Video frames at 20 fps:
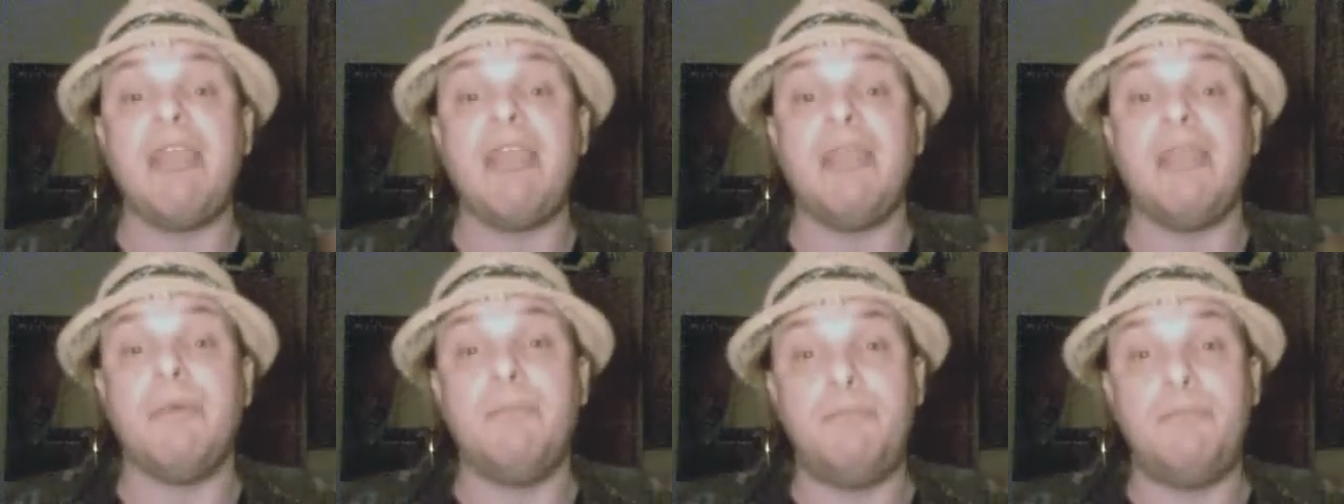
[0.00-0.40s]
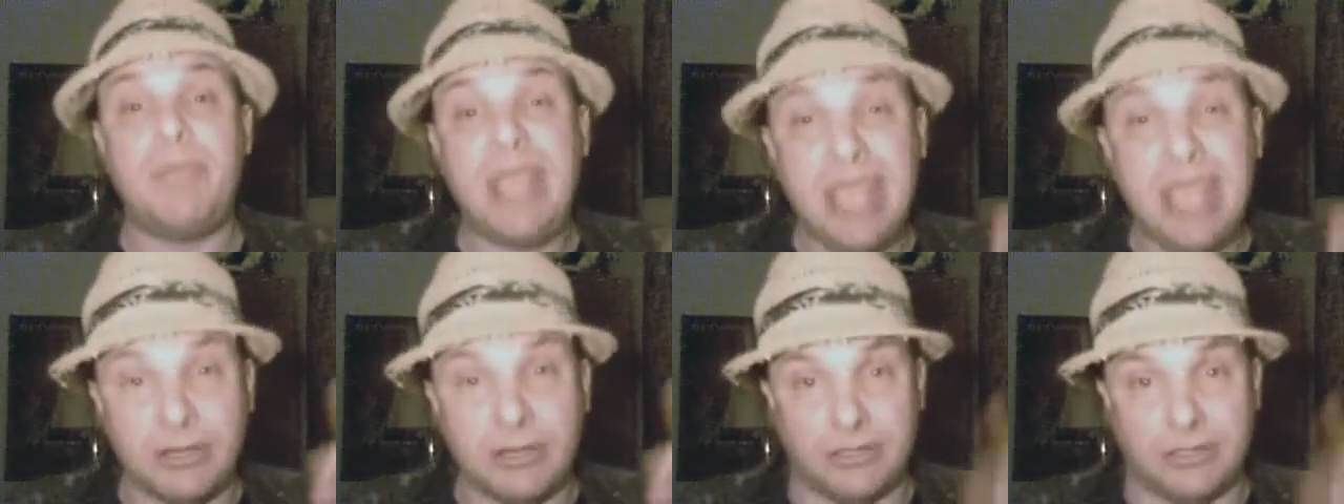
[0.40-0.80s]
The
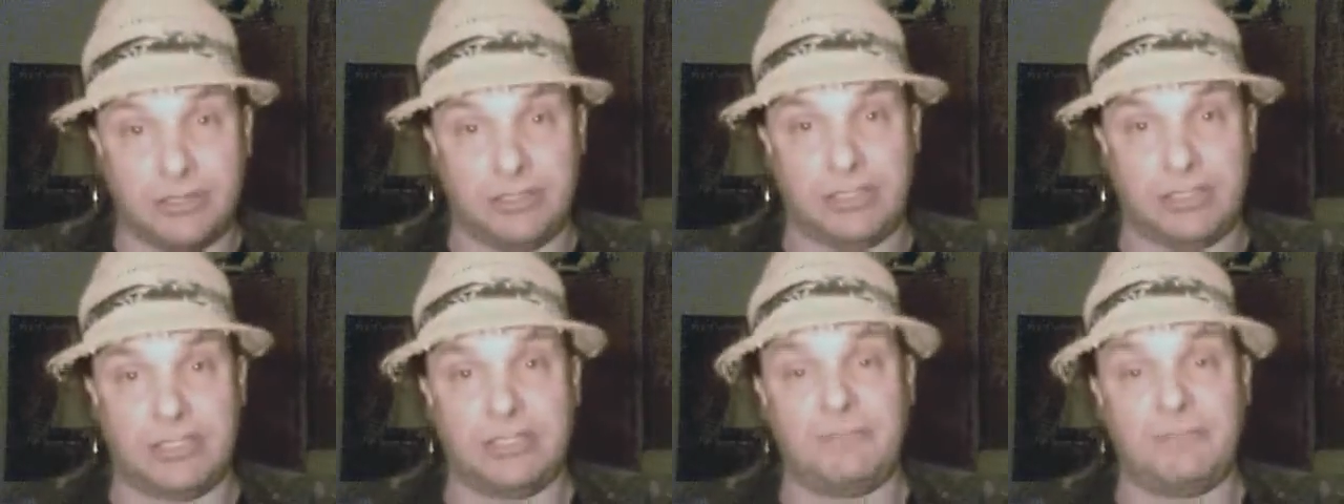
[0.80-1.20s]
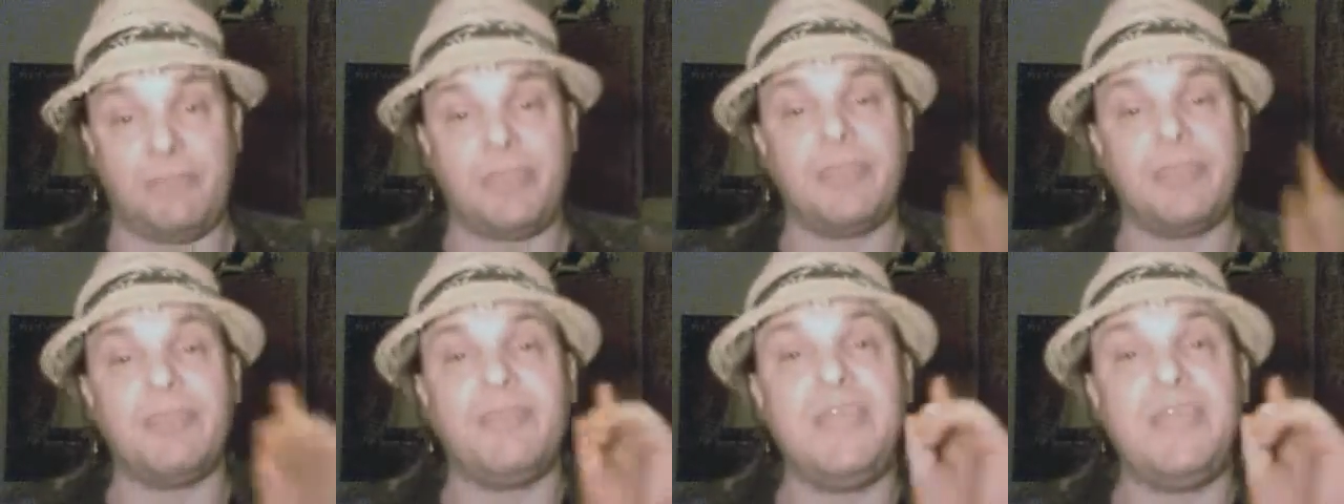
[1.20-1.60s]
Beatles,
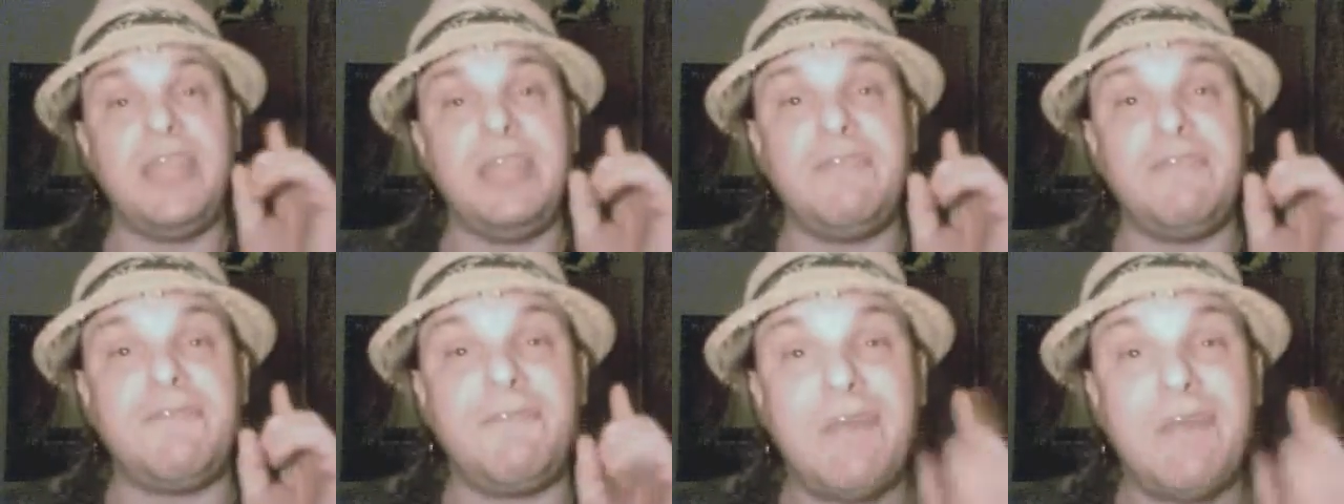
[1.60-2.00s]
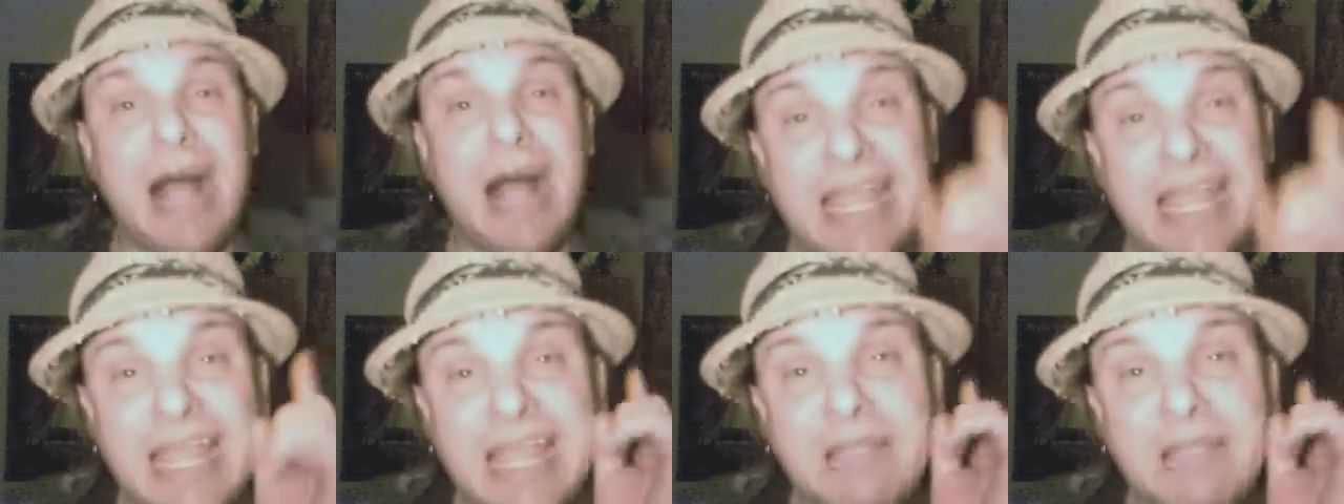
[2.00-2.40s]
the
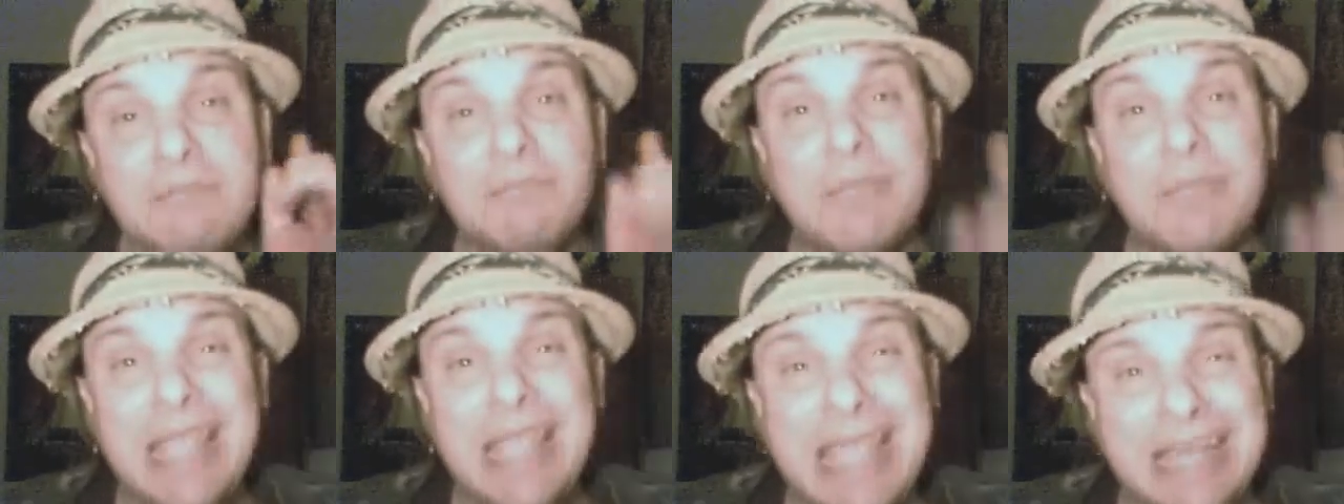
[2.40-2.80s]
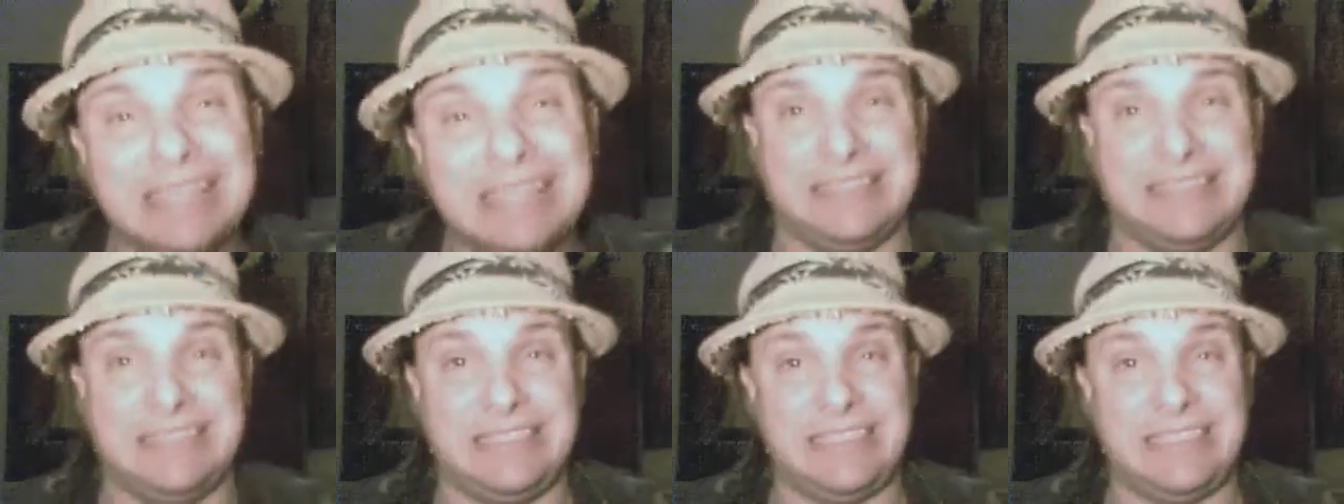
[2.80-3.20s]
fucking
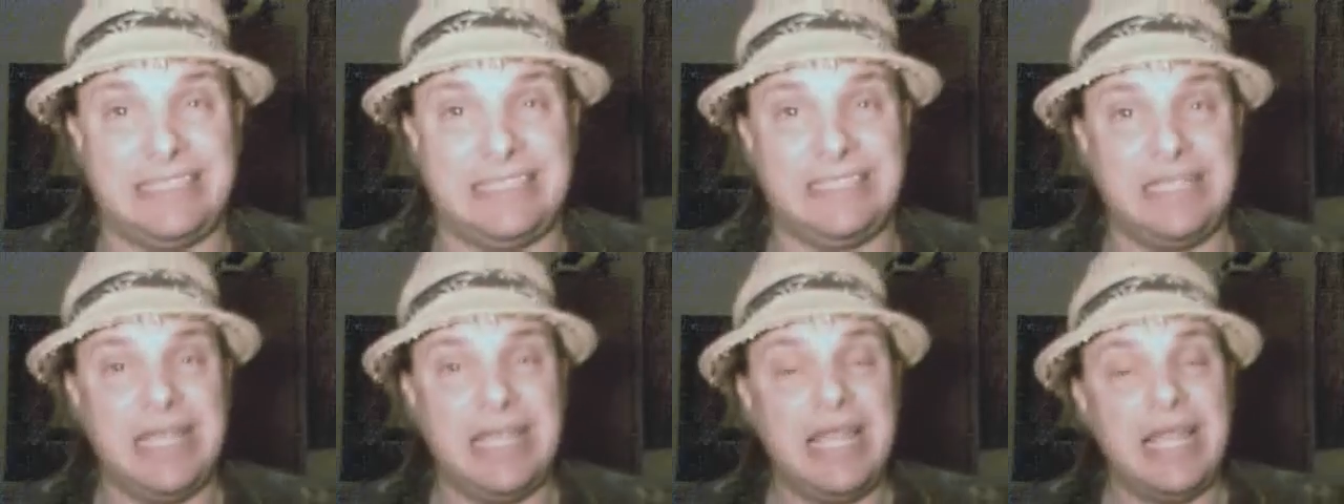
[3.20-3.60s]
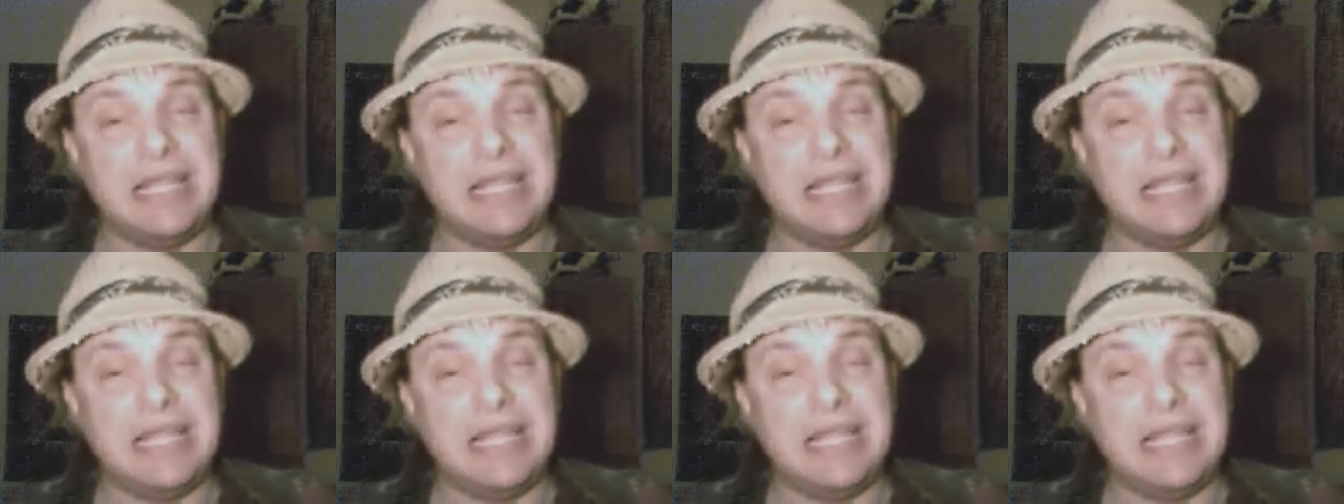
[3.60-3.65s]
Beatles,